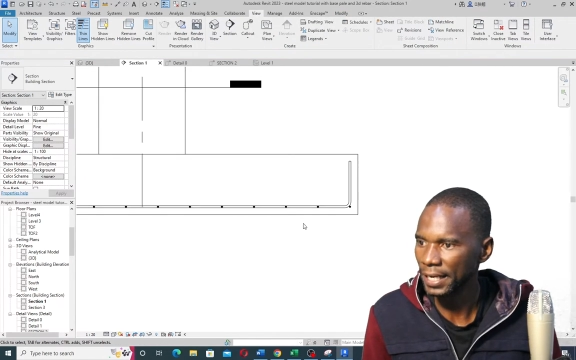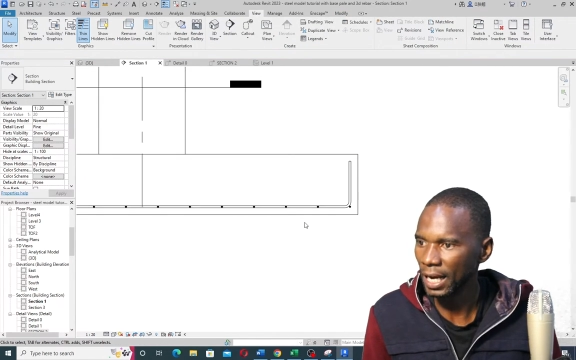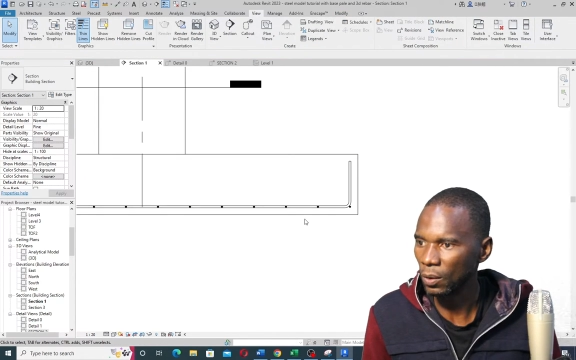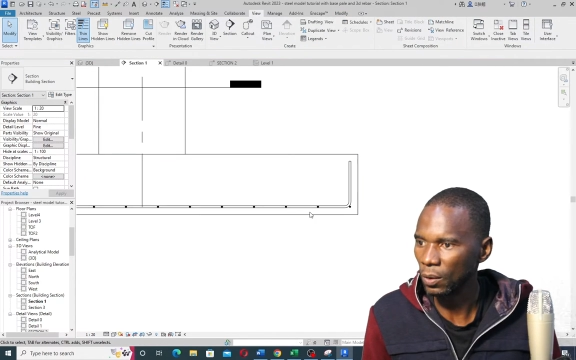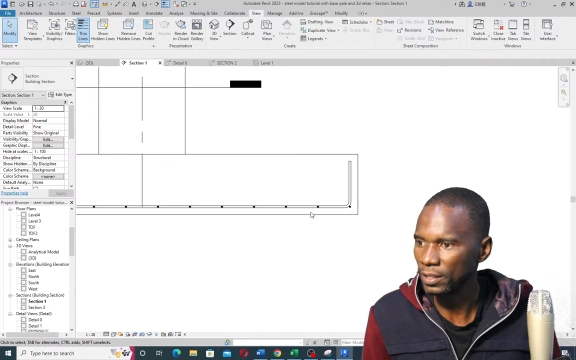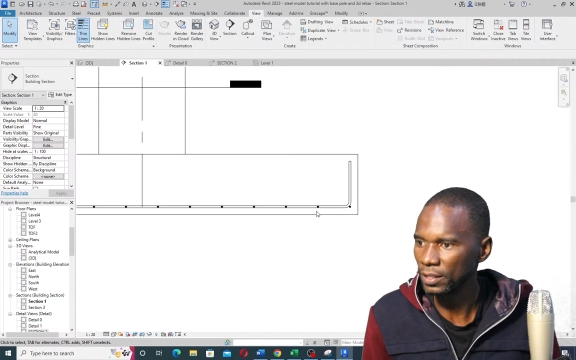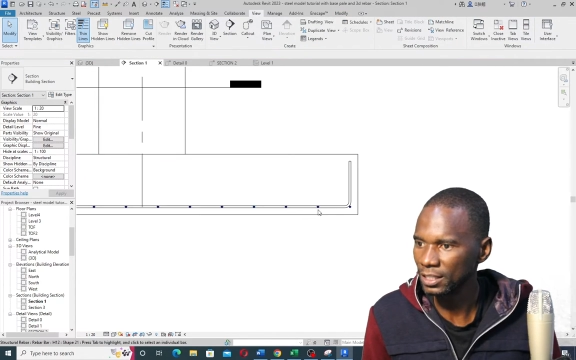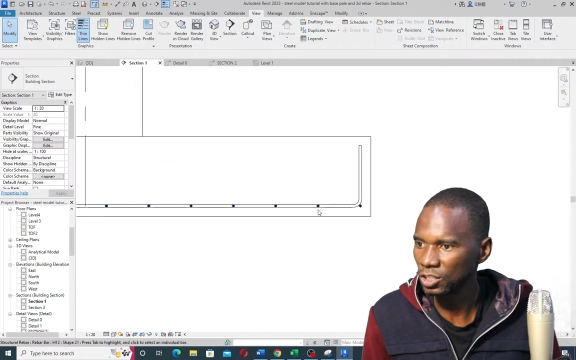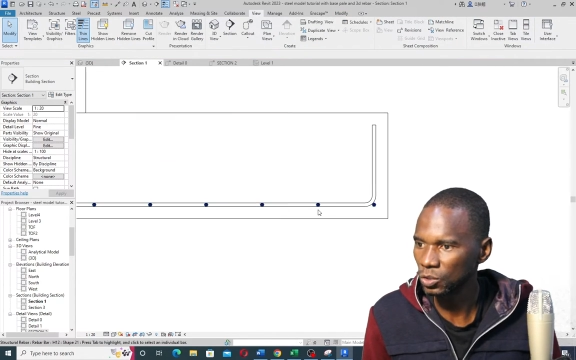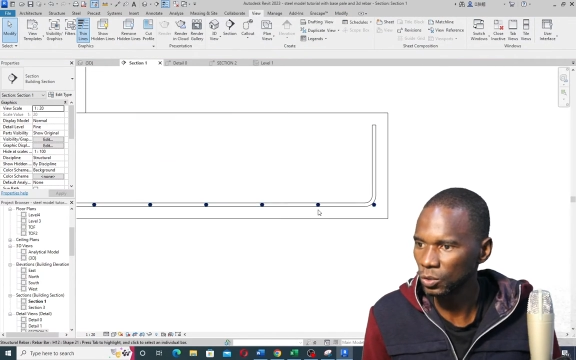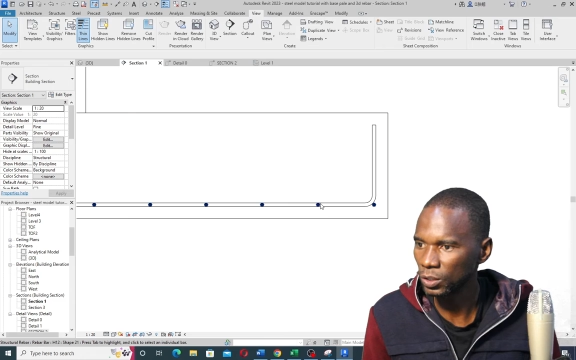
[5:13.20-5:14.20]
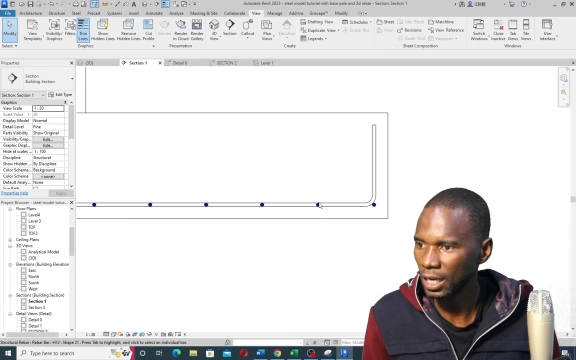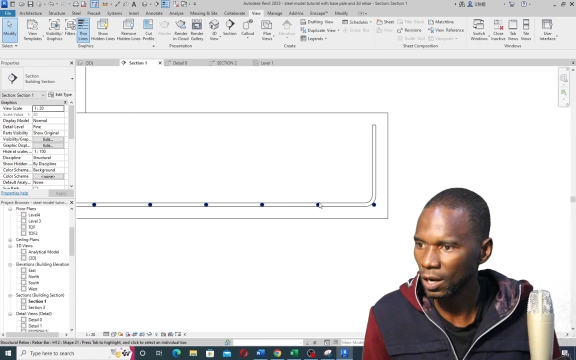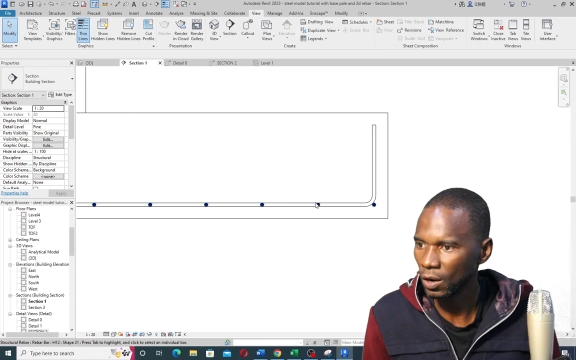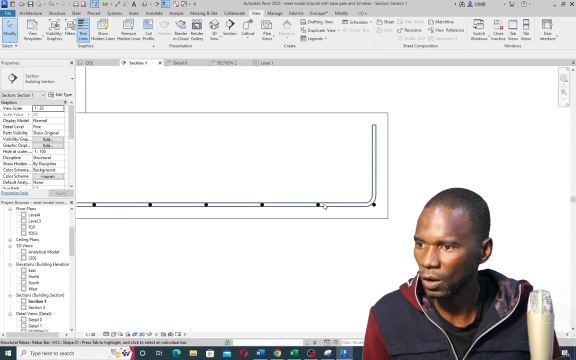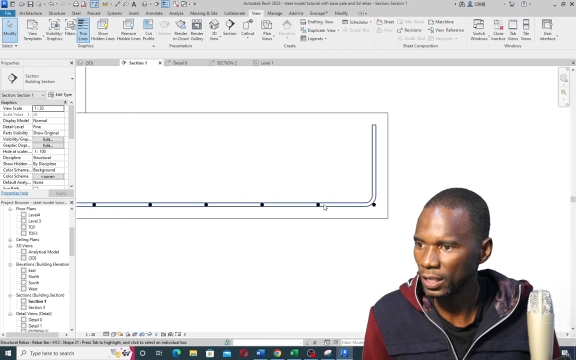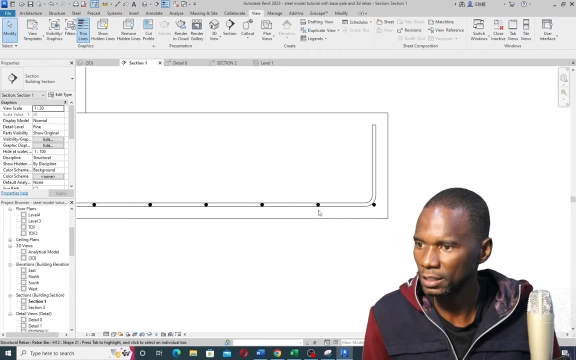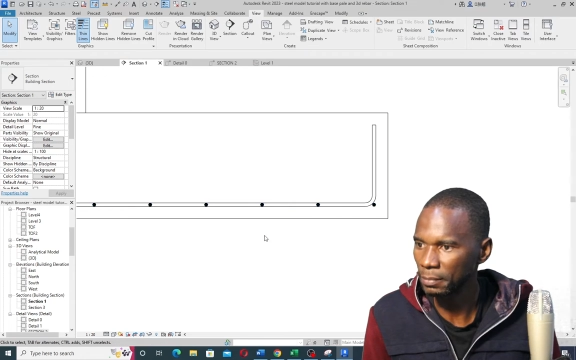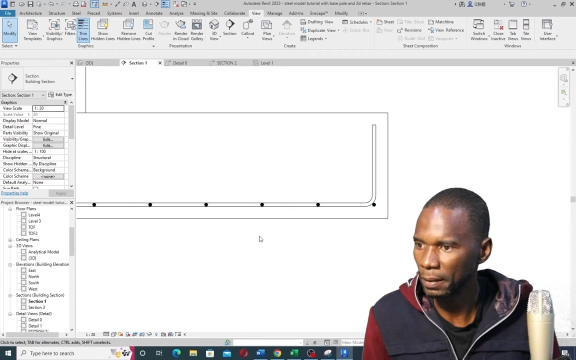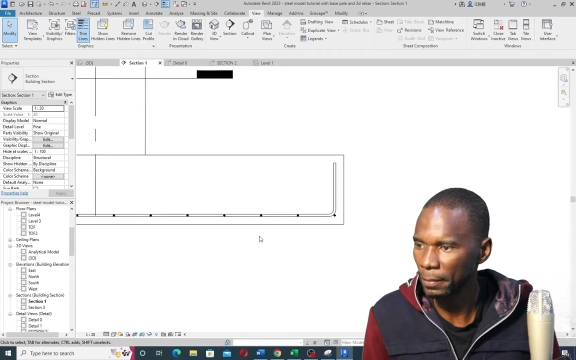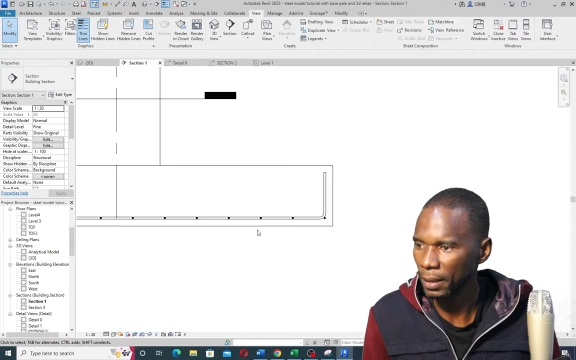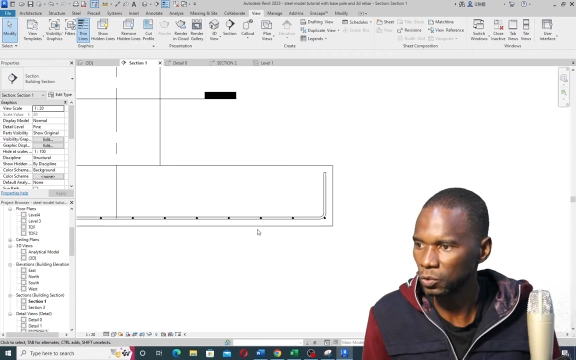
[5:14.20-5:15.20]
Now, this is not how I want my
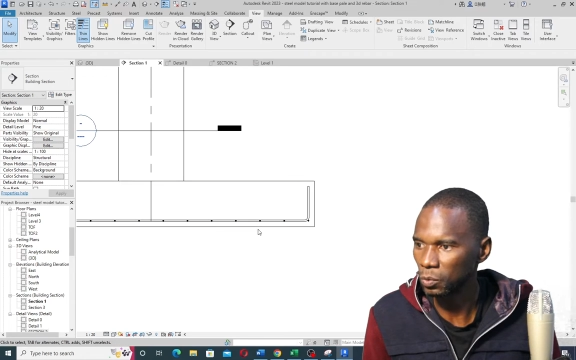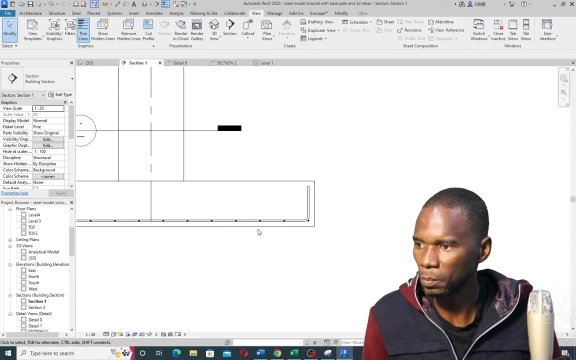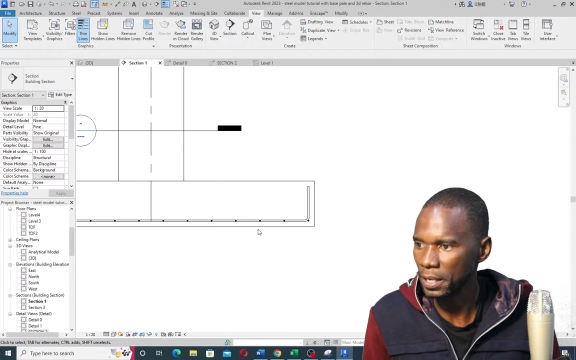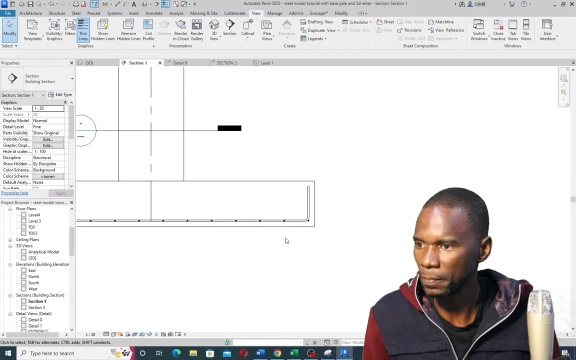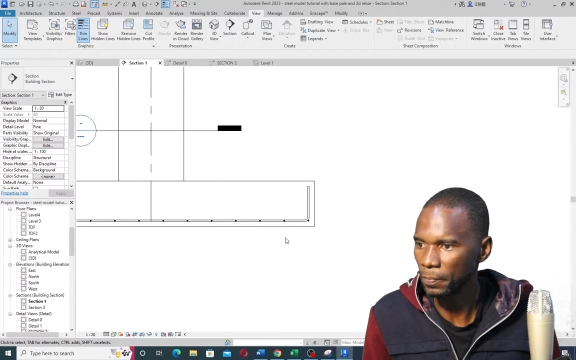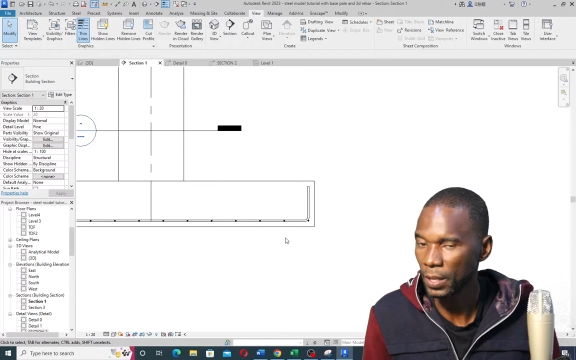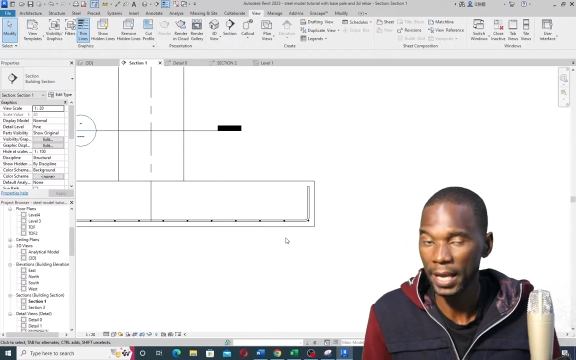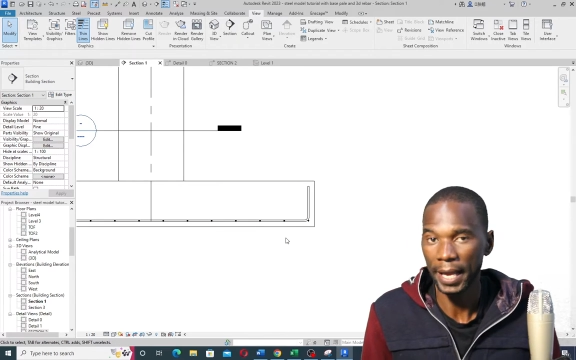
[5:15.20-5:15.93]
bus to be.